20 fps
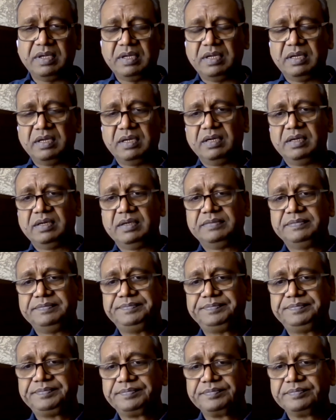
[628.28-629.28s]
uh
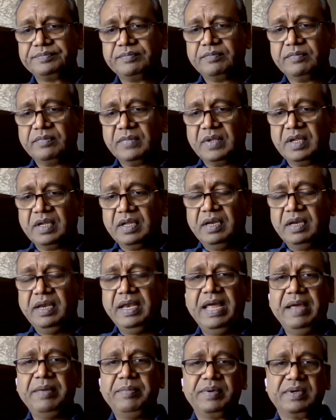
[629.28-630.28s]

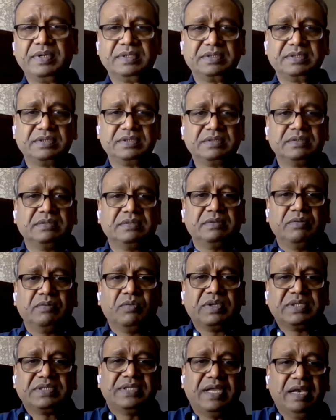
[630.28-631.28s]
neighbors
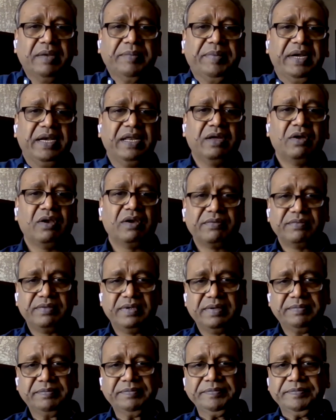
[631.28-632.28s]
were celebrating all
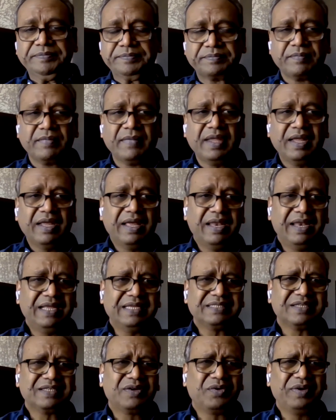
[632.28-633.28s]
of them. And
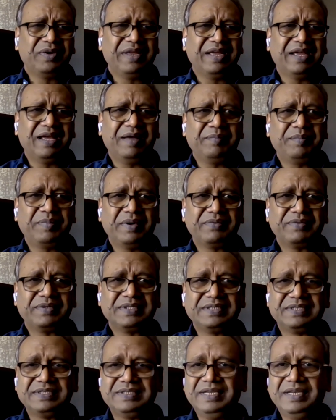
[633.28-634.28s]
as growing up,
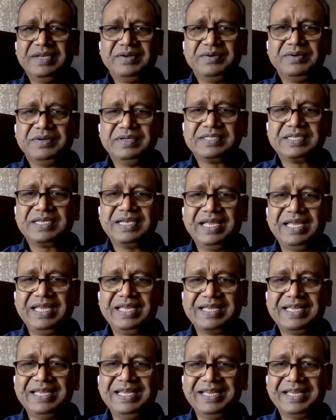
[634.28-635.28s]
would, you know, it's
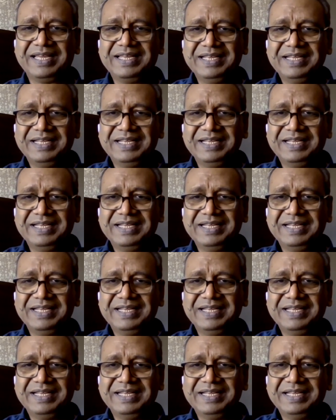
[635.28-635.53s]
like